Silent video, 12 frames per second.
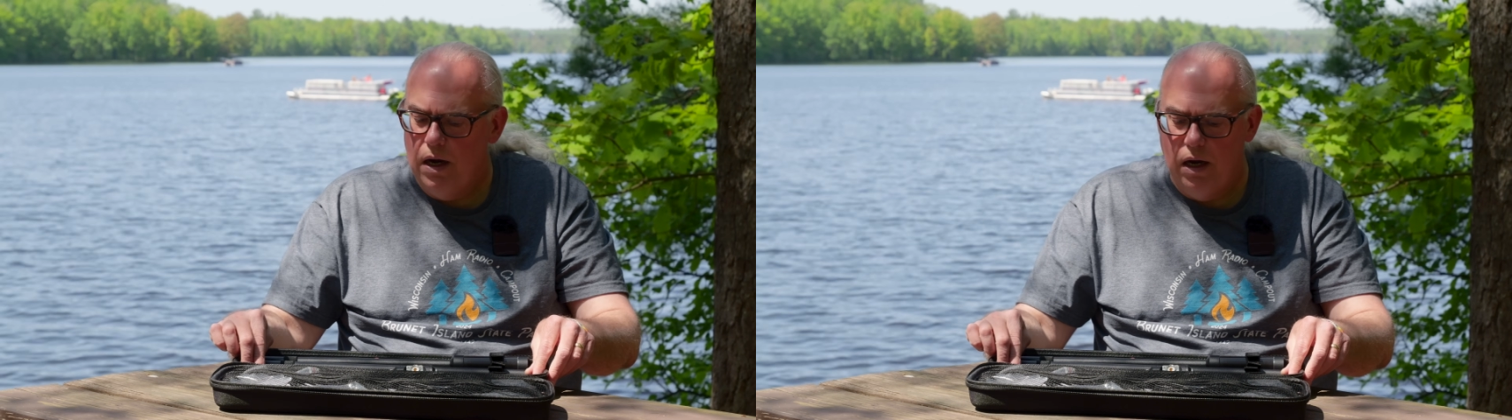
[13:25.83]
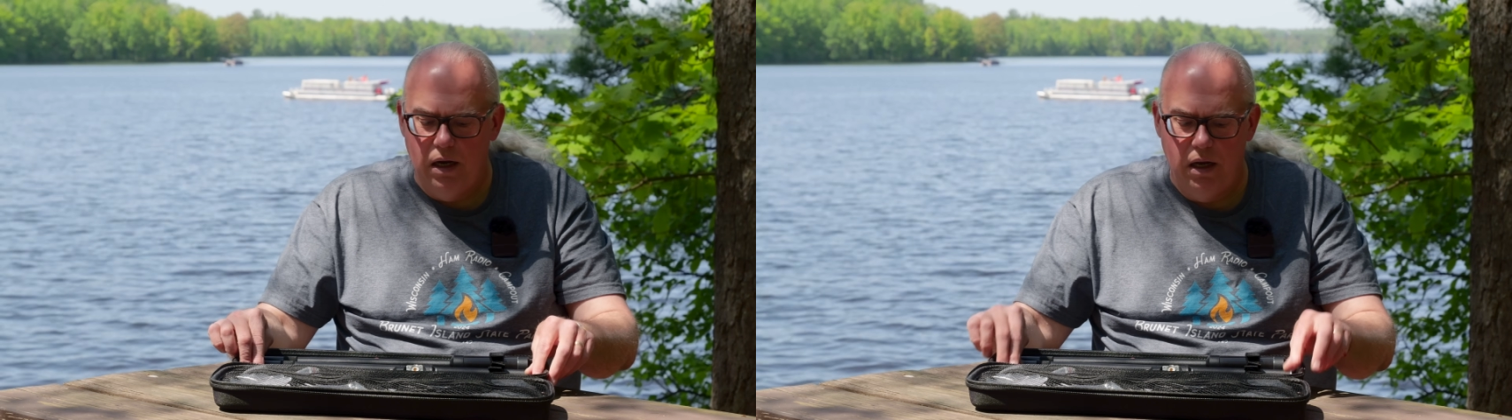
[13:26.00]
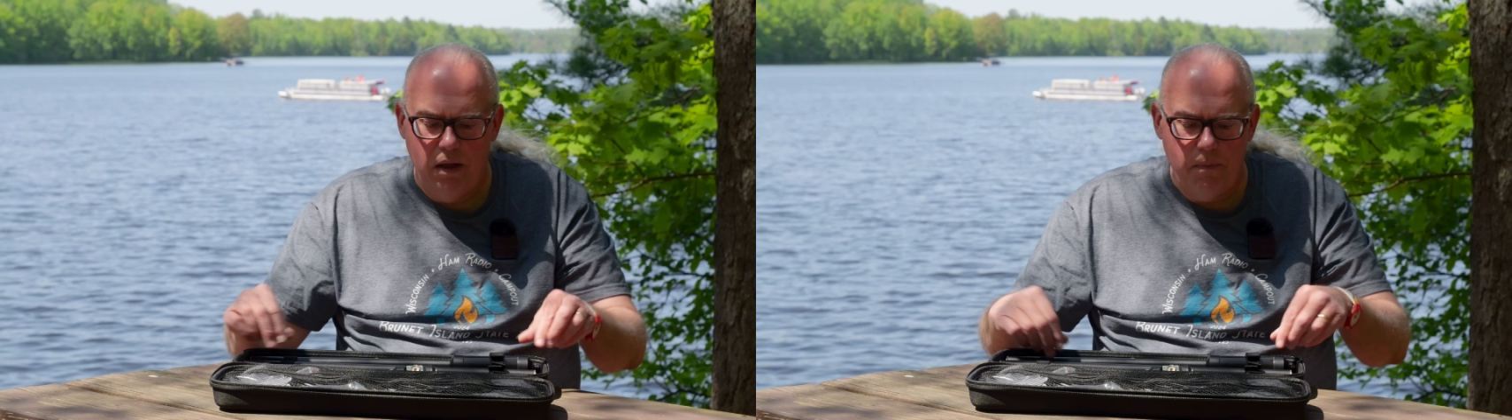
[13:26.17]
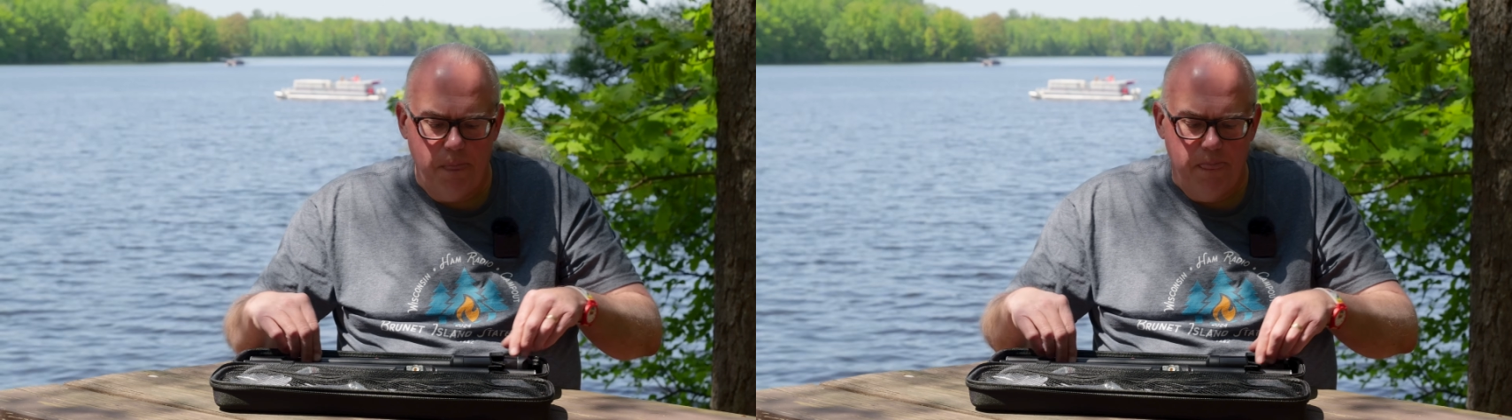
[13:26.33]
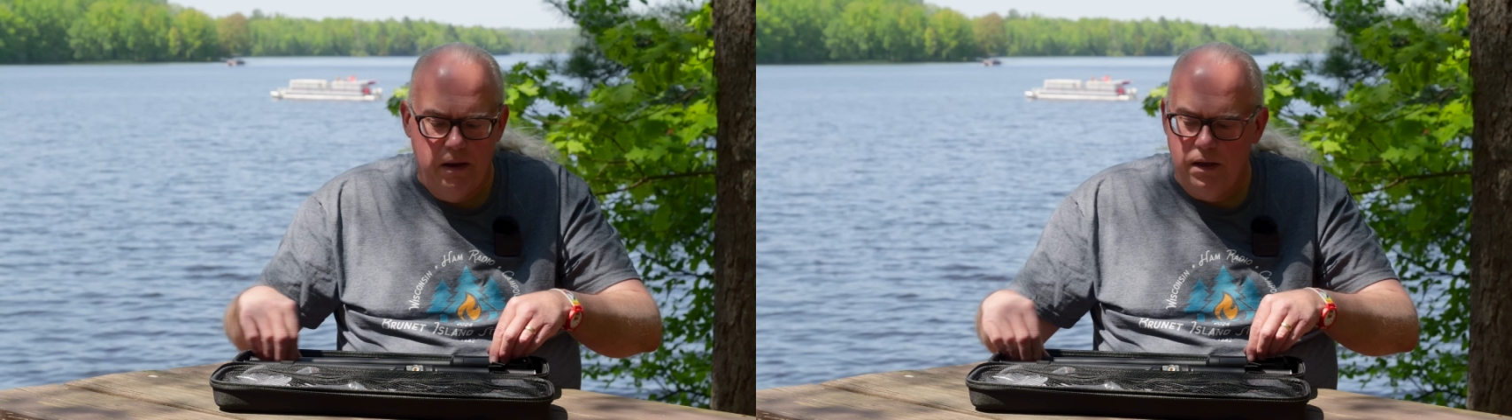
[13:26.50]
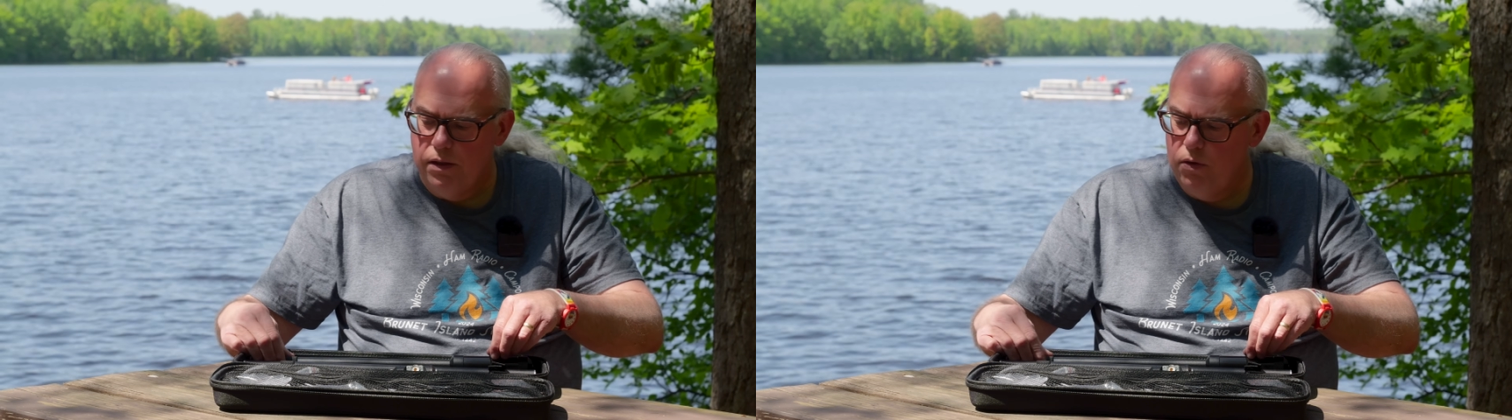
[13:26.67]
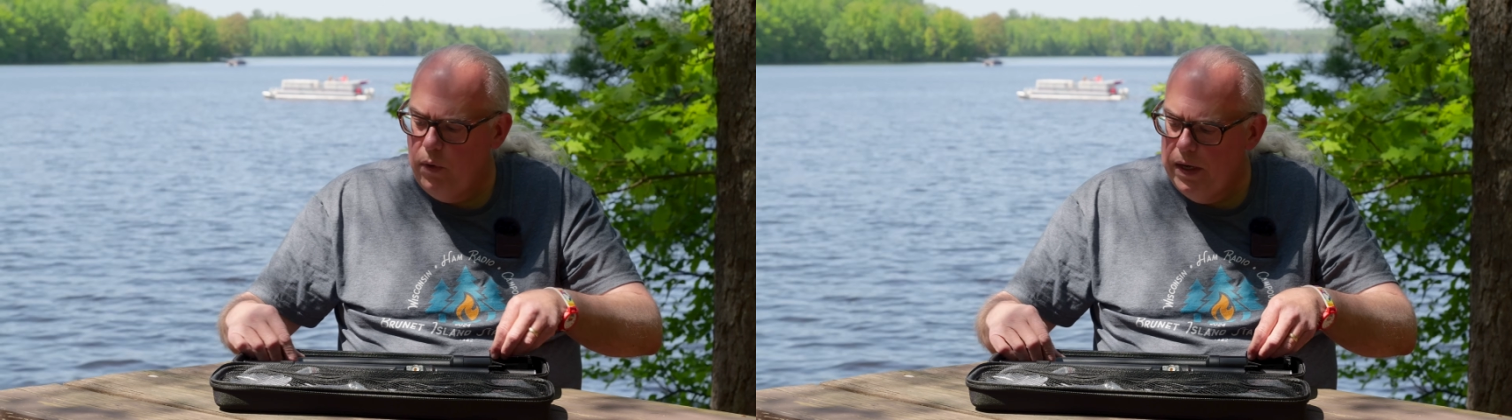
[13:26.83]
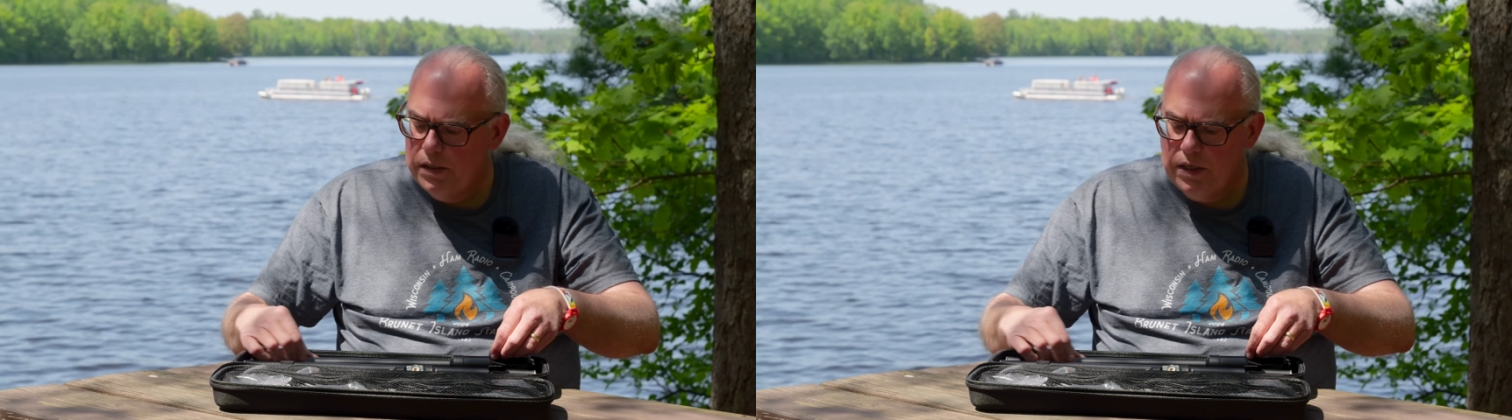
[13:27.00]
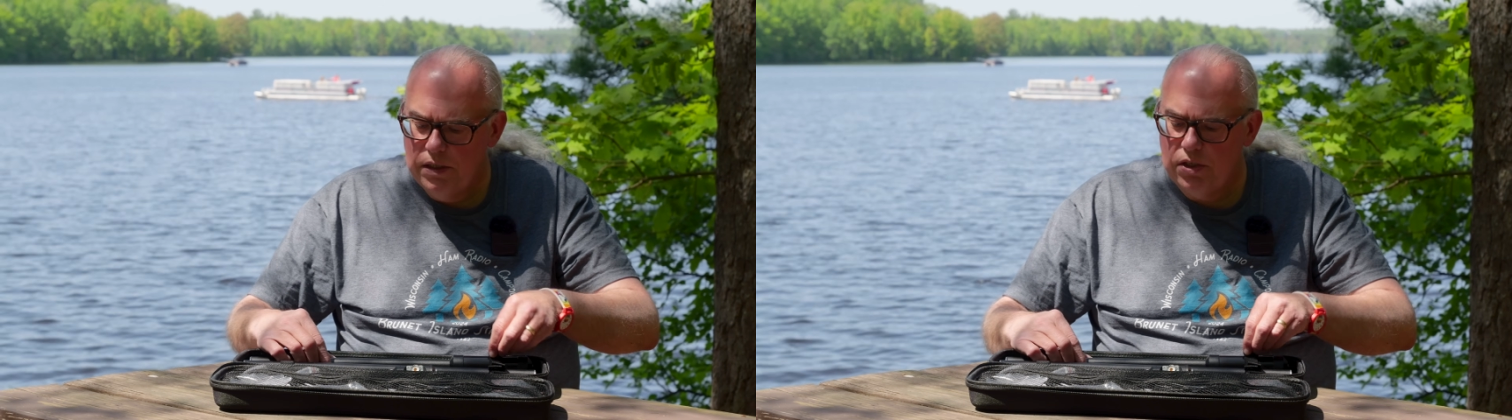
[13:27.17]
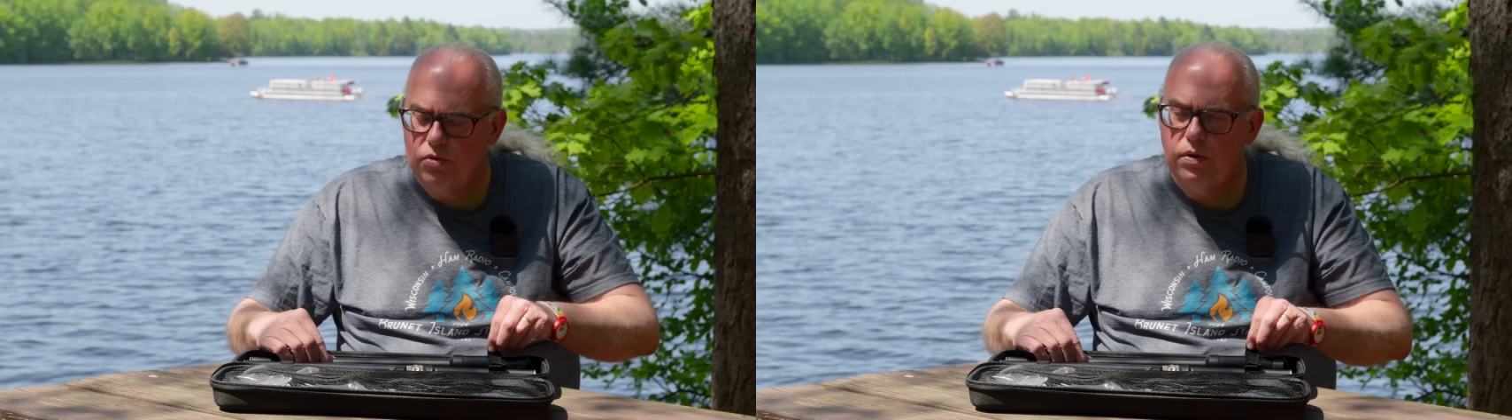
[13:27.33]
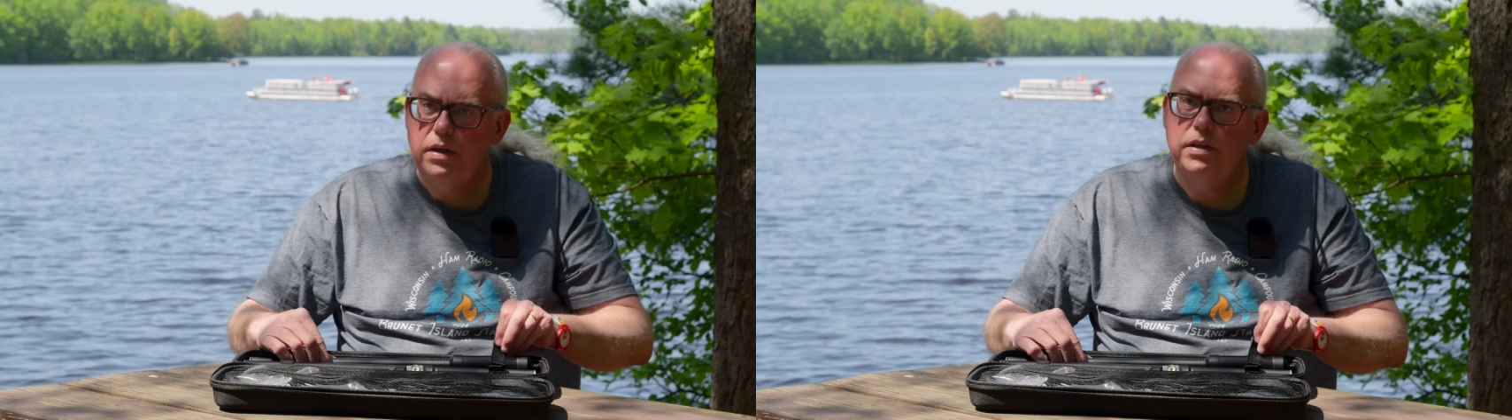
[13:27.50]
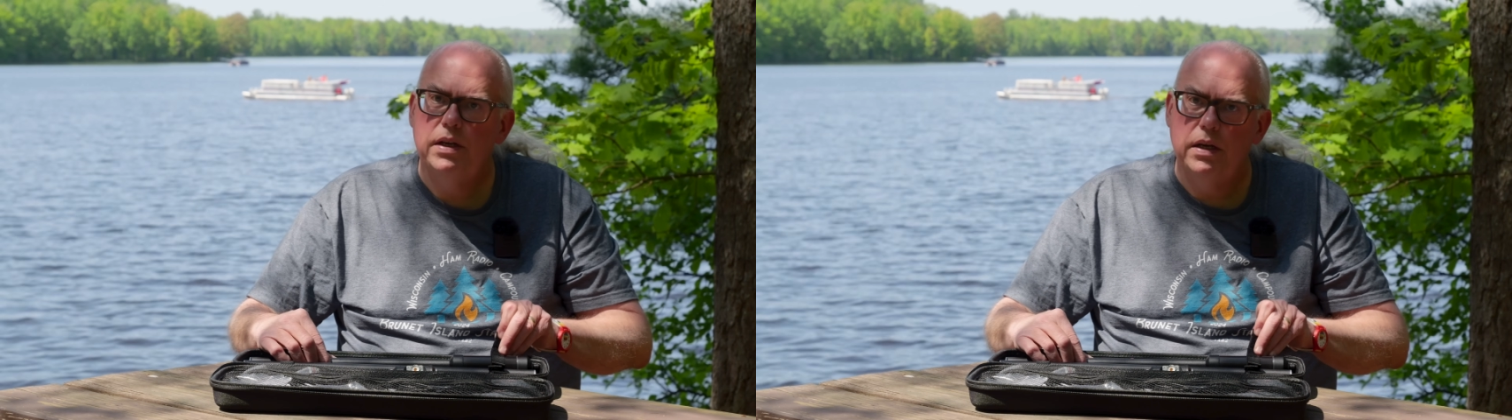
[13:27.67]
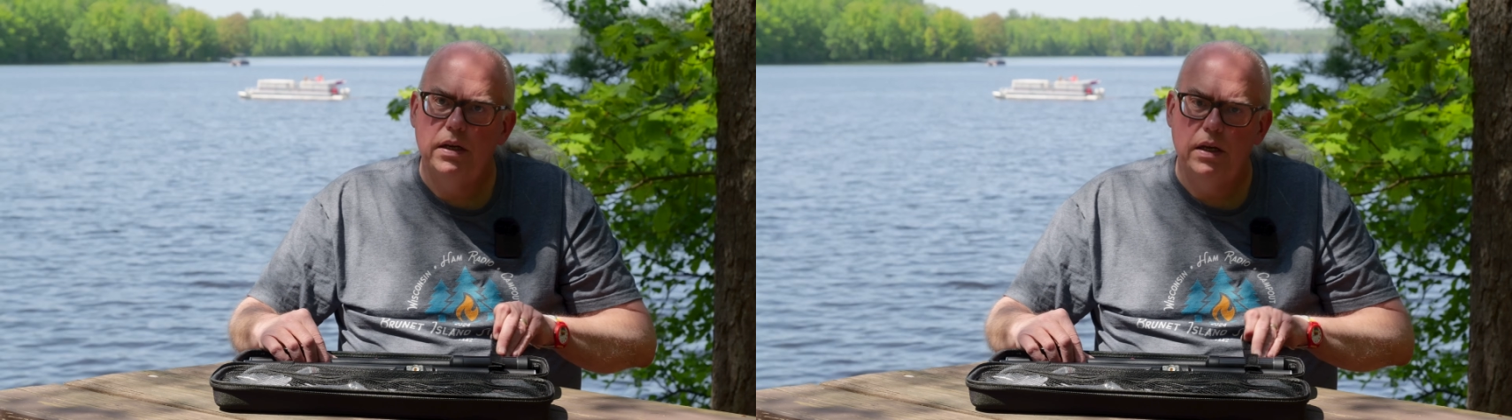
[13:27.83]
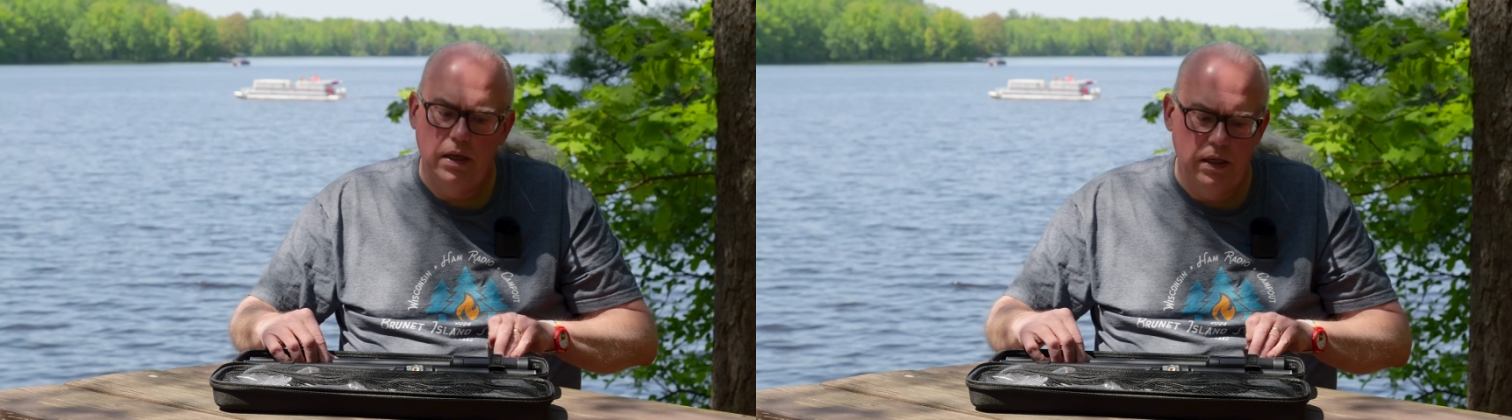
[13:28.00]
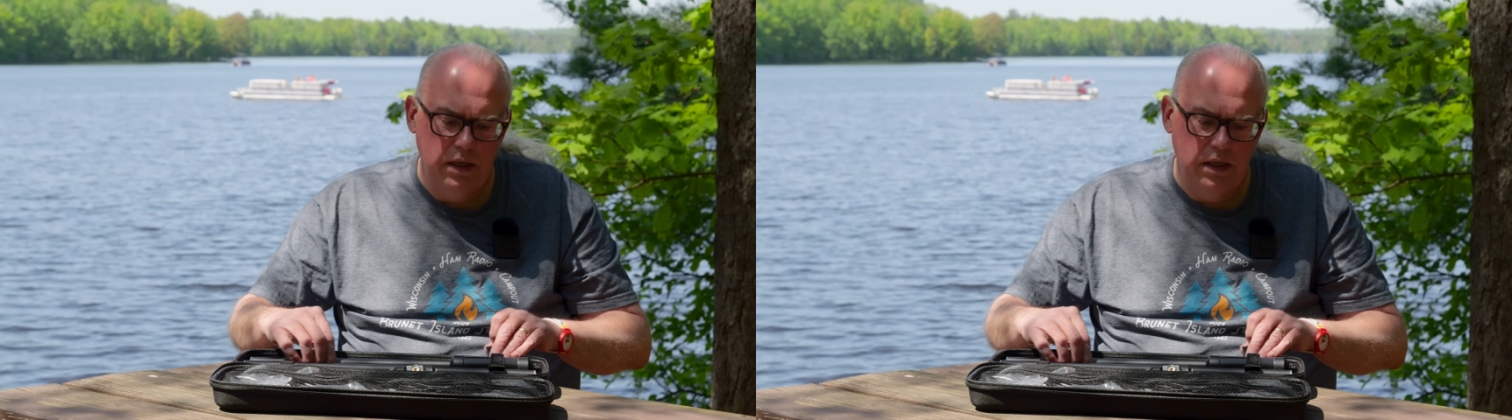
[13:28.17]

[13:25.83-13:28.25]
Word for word: uh, the way it's constructed